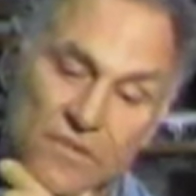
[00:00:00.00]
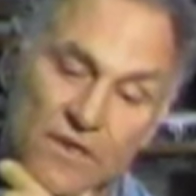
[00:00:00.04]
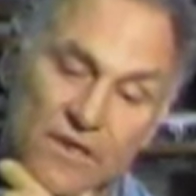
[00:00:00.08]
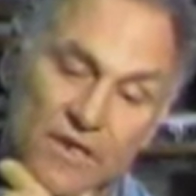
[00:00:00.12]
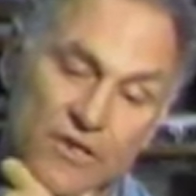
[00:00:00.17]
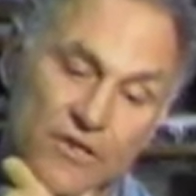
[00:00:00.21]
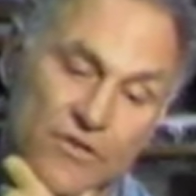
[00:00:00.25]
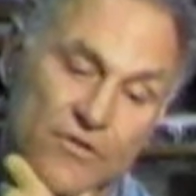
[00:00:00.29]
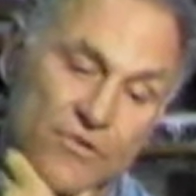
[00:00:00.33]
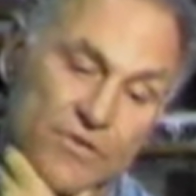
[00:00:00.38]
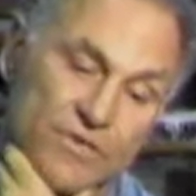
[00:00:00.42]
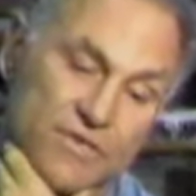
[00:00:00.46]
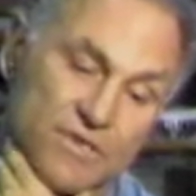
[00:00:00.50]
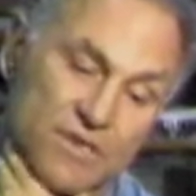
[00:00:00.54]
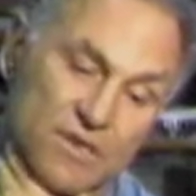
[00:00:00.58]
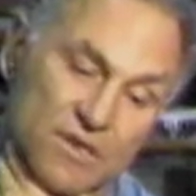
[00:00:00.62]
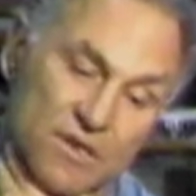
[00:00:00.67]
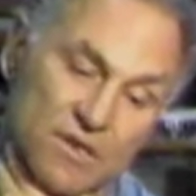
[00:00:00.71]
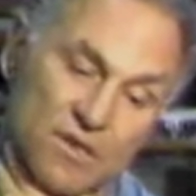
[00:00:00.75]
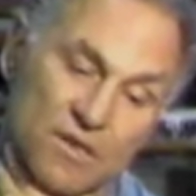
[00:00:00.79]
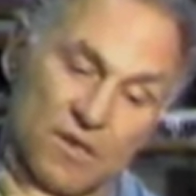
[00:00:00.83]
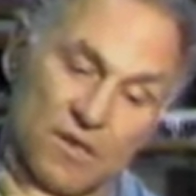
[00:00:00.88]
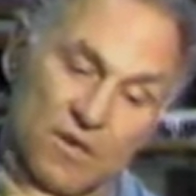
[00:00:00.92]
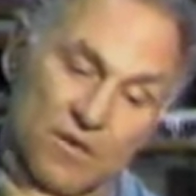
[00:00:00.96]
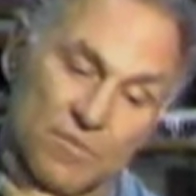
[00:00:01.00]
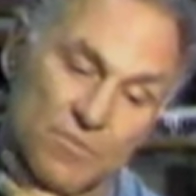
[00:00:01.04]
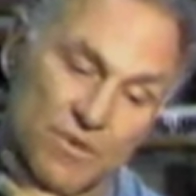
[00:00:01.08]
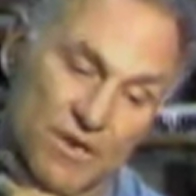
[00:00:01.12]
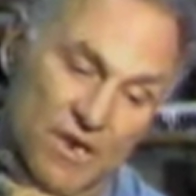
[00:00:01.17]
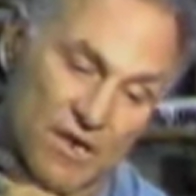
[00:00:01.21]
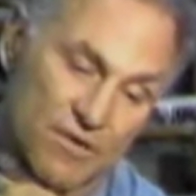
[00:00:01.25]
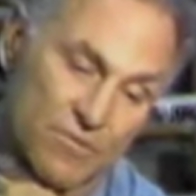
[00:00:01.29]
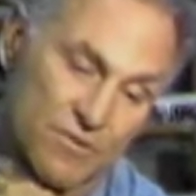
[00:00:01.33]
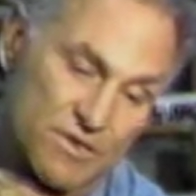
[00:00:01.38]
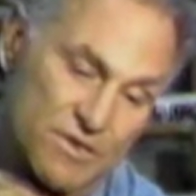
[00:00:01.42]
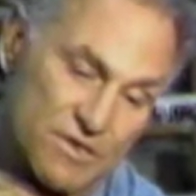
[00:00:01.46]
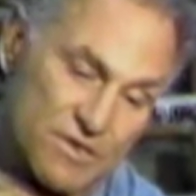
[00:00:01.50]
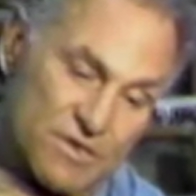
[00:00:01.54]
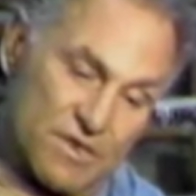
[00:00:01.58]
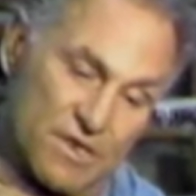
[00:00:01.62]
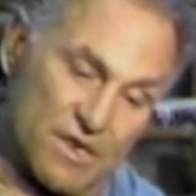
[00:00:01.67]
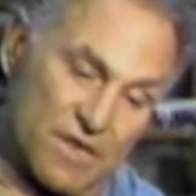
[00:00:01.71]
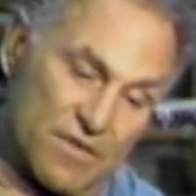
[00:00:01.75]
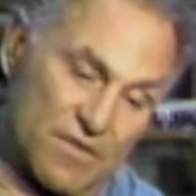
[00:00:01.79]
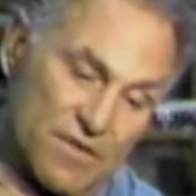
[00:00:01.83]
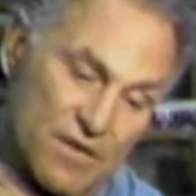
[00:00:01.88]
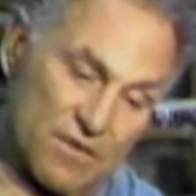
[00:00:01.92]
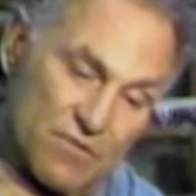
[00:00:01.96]
interesting, but I would
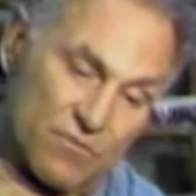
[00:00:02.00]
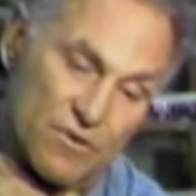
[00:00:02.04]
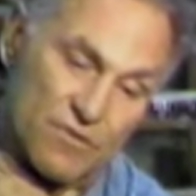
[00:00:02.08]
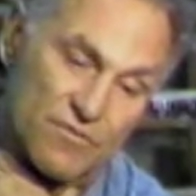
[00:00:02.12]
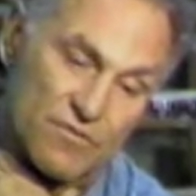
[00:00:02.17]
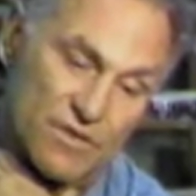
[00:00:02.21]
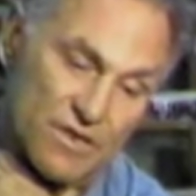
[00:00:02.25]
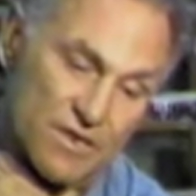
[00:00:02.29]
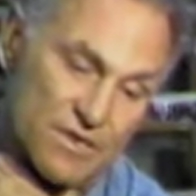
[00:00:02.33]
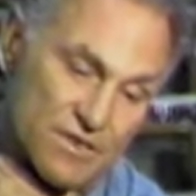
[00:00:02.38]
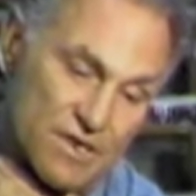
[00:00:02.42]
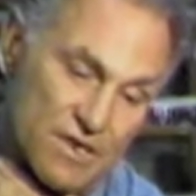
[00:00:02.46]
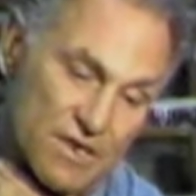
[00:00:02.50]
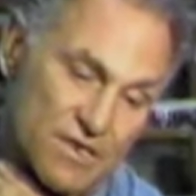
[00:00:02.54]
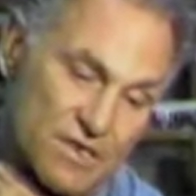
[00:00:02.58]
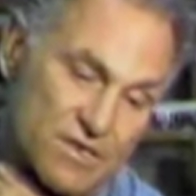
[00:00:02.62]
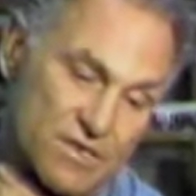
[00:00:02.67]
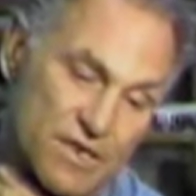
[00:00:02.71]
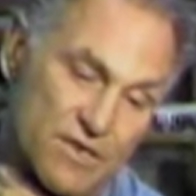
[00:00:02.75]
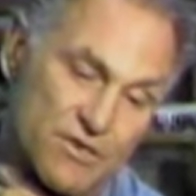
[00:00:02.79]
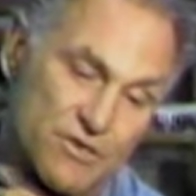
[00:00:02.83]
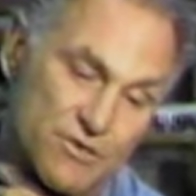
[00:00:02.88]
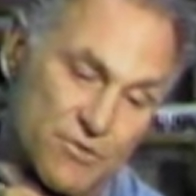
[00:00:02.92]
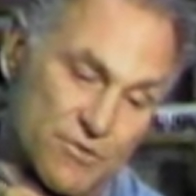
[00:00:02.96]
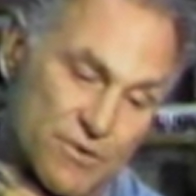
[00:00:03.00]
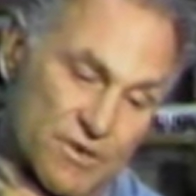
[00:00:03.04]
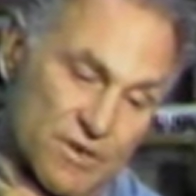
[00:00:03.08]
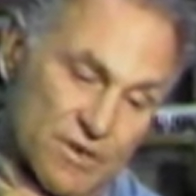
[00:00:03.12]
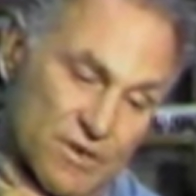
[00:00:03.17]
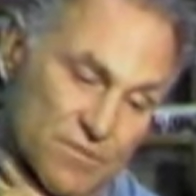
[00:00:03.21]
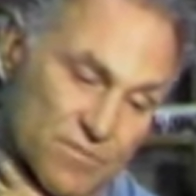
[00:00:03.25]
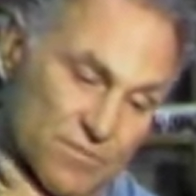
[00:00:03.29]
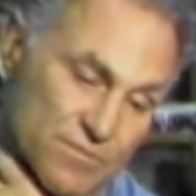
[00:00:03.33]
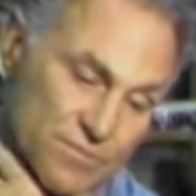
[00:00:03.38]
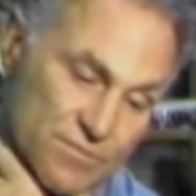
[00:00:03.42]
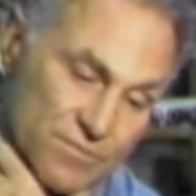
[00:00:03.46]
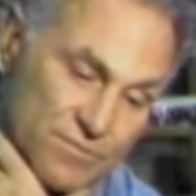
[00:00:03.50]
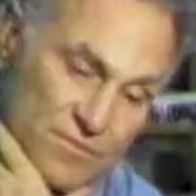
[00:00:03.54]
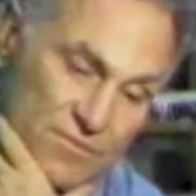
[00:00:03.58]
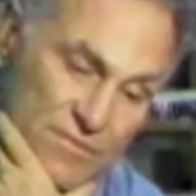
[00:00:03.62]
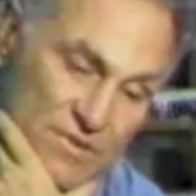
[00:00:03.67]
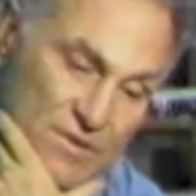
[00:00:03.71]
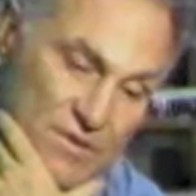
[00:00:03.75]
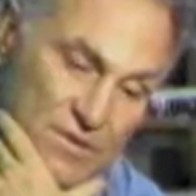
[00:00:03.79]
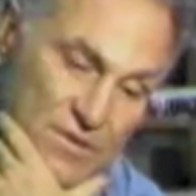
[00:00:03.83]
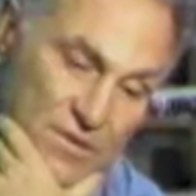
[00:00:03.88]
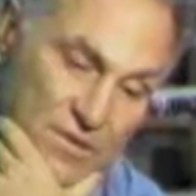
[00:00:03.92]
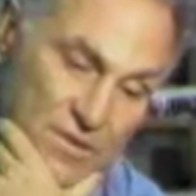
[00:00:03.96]
say that we've at least got a century in.
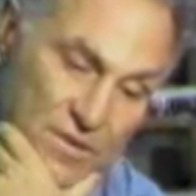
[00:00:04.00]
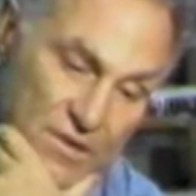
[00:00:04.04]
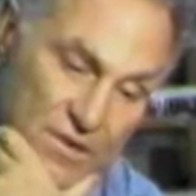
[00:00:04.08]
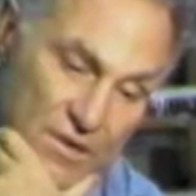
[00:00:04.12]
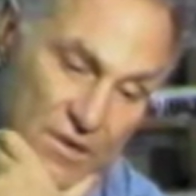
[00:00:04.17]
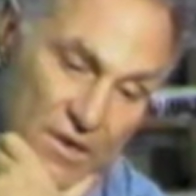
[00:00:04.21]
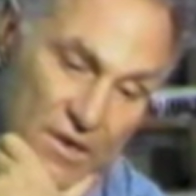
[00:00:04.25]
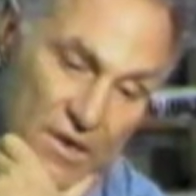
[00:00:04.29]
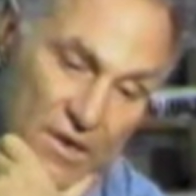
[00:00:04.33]
Mm.